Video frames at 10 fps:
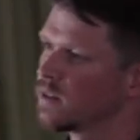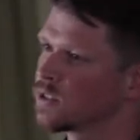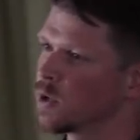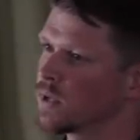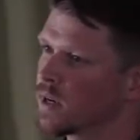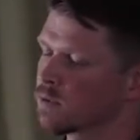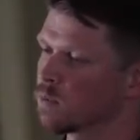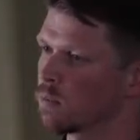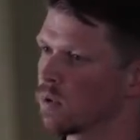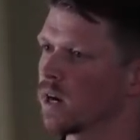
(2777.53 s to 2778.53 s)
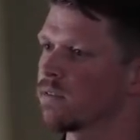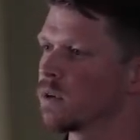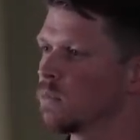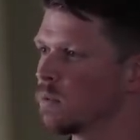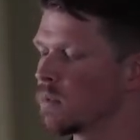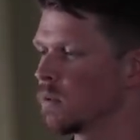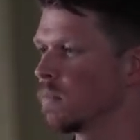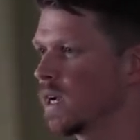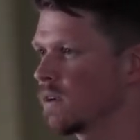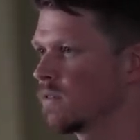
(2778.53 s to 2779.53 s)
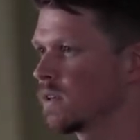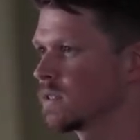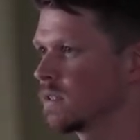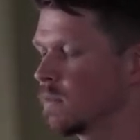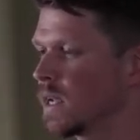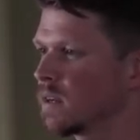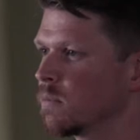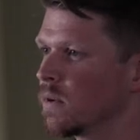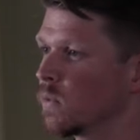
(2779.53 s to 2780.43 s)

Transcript: So it becomes more profitable per bike for us to make them.